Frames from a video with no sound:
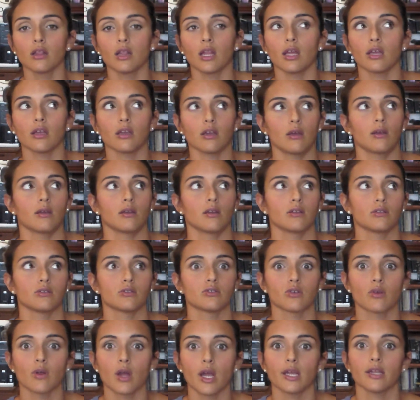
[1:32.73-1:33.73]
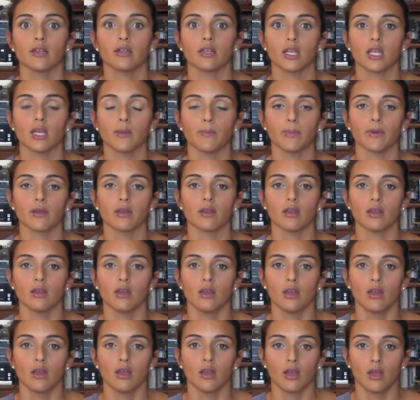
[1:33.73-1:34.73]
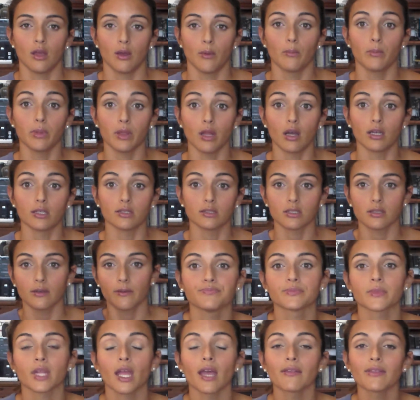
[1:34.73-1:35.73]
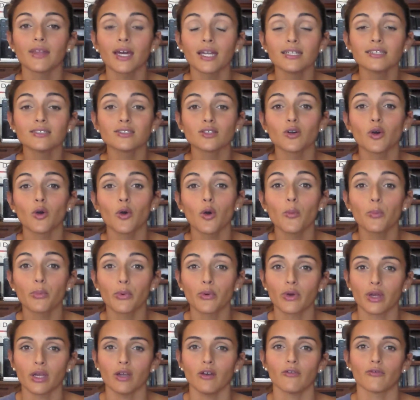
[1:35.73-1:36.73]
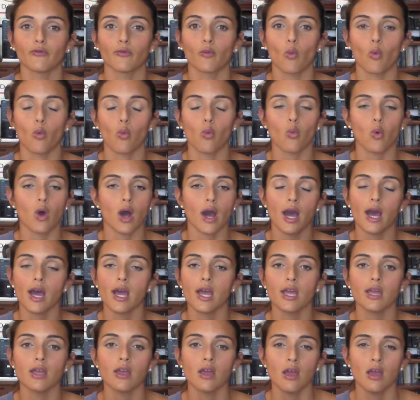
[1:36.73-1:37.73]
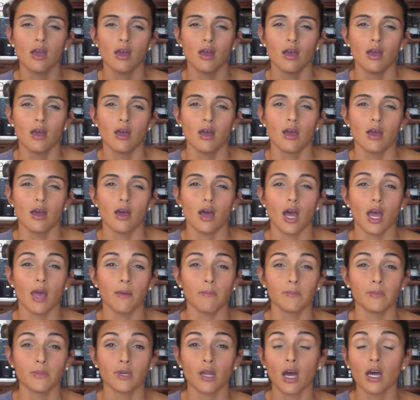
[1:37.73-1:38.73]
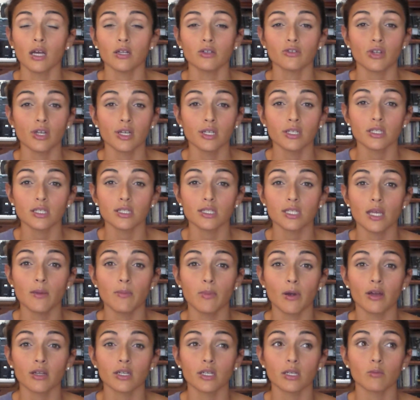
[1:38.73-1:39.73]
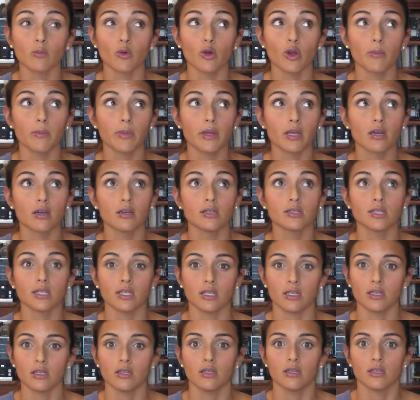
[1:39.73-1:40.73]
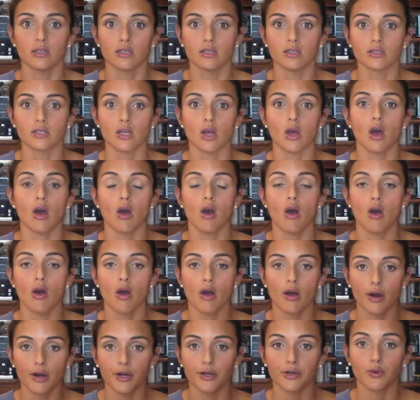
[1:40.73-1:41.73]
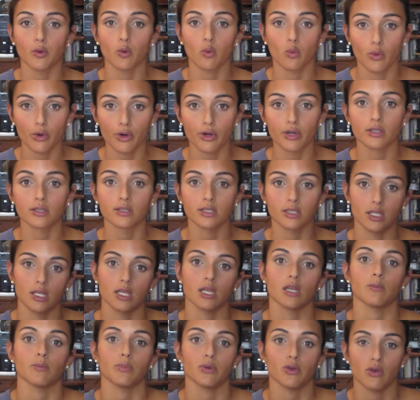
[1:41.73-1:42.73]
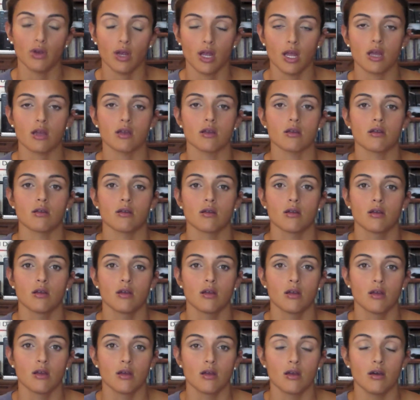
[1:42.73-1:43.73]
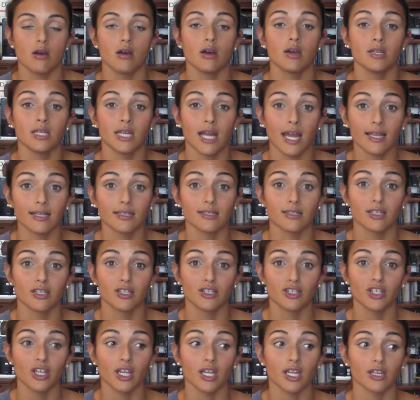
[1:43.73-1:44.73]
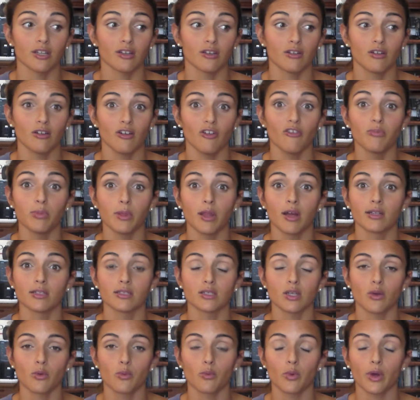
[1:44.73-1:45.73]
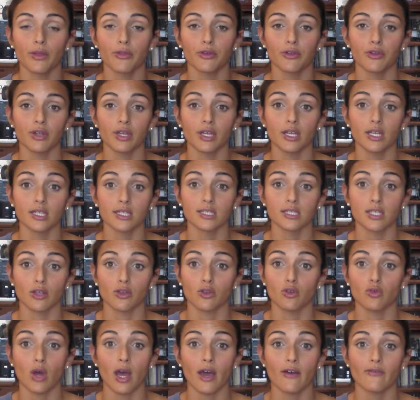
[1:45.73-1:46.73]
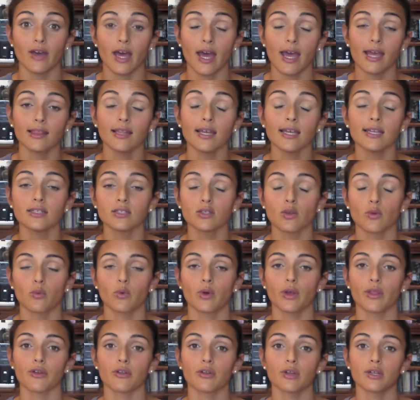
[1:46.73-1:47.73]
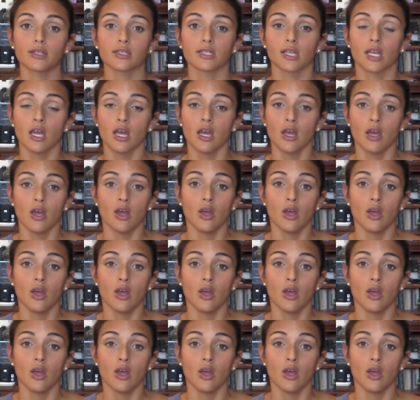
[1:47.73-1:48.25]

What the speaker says: like try to keep it blonde. That is the whole point of why I'm not trying to stay blonde anymore, because it is hard work to keep your hair a nice shade of blonde. Whether it's you have highlights, whether it's